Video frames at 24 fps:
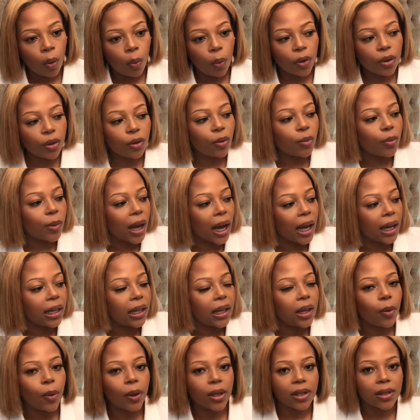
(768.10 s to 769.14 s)
with Kumkani,
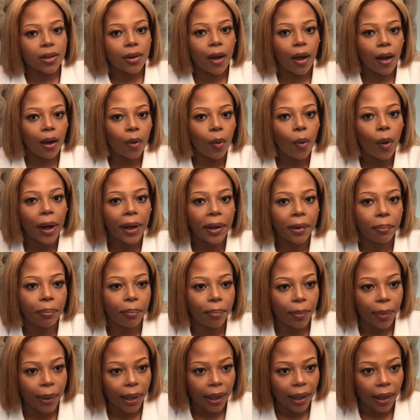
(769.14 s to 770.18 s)
he was quite
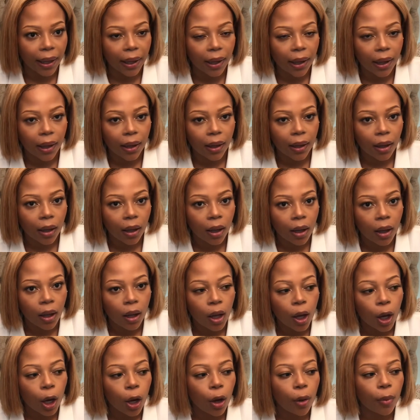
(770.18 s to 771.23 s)
big
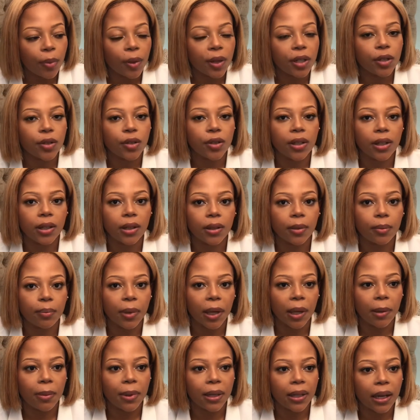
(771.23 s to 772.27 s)
compared to the
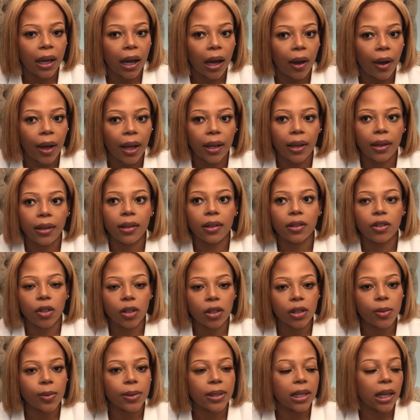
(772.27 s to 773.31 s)
baby now. And the
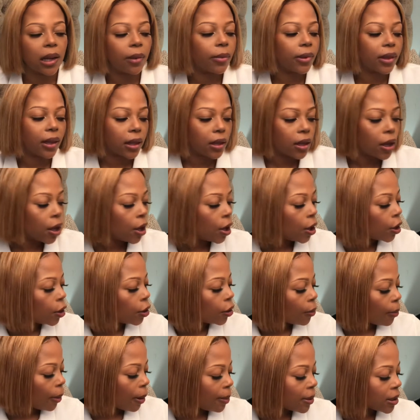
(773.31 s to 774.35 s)
doctor was telling me that
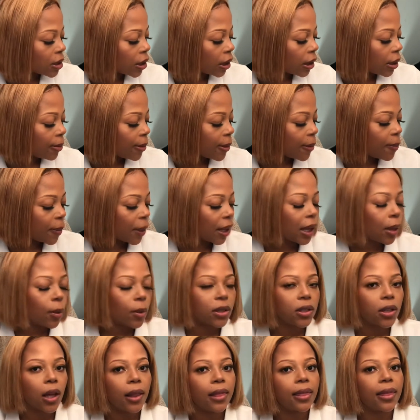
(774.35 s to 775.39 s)
your baby's going to be big. He
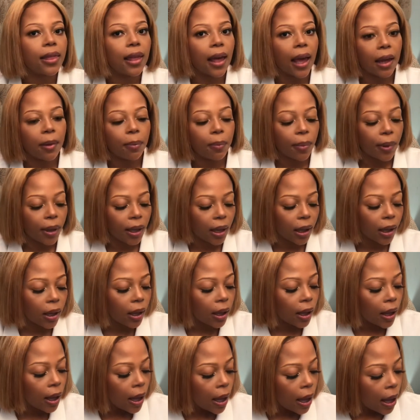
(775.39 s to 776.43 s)
was not that
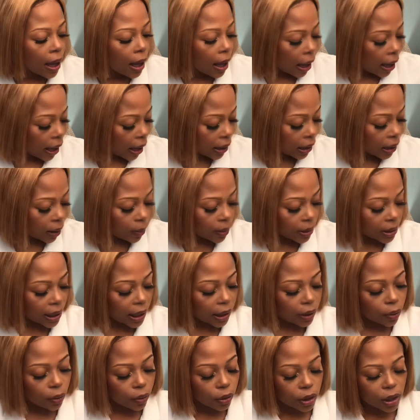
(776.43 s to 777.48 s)
big. And he was
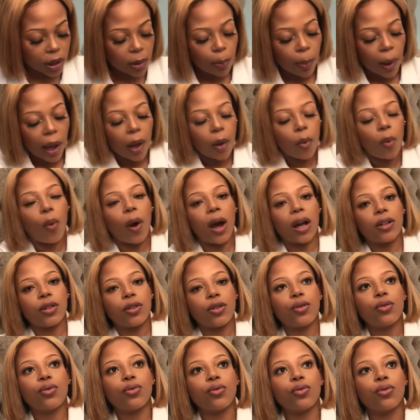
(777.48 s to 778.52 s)
like, no, just buy one
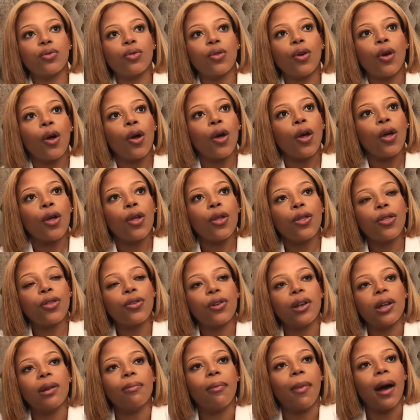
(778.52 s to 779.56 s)
to
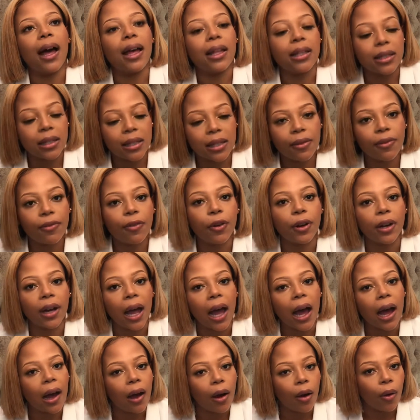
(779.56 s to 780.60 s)
three months for
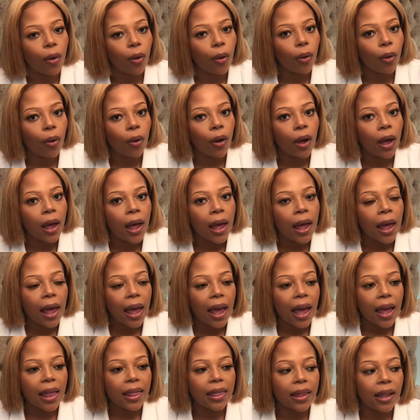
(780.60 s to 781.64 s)
now.
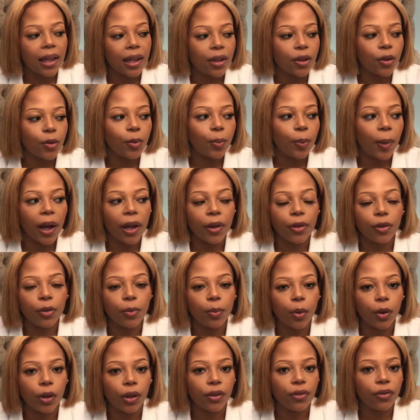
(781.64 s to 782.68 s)
And then you buy
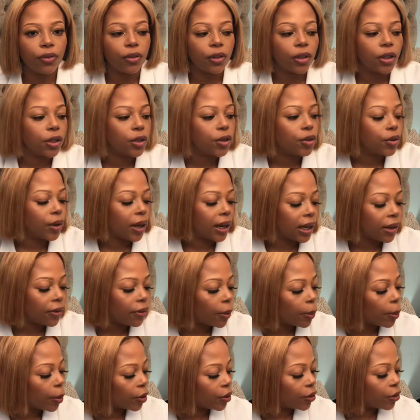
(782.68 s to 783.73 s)
newborn if you need to. I never
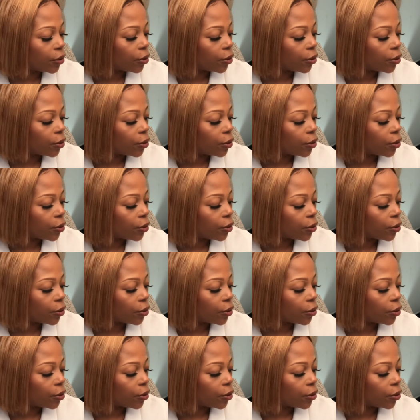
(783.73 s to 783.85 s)
bought